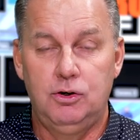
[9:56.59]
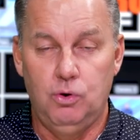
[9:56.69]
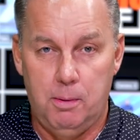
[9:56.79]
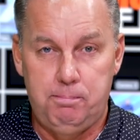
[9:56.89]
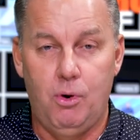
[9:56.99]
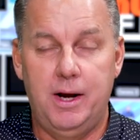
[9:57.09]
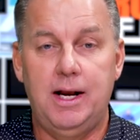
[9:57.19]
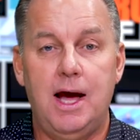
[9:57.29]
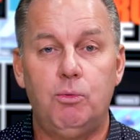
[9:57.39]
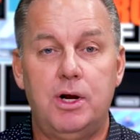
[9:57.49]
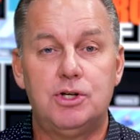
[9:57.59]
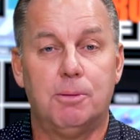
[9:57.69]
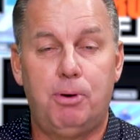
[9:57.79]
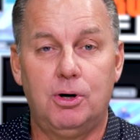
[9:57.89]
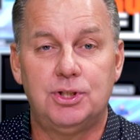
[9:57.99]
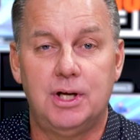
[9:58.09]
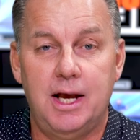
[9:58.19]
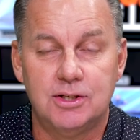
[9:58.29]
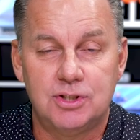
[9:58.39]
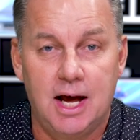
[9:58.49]
to a point at which a person
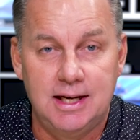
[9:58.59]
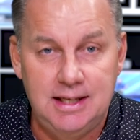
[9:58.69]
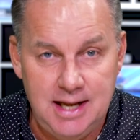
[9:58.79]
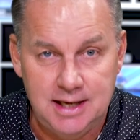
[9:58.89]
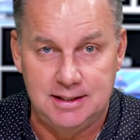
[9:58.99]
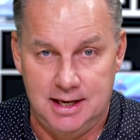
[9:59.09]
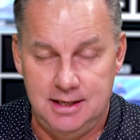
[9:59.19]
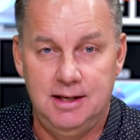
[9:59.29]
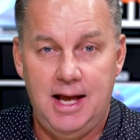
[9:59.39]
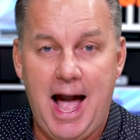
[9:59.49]
is addicted,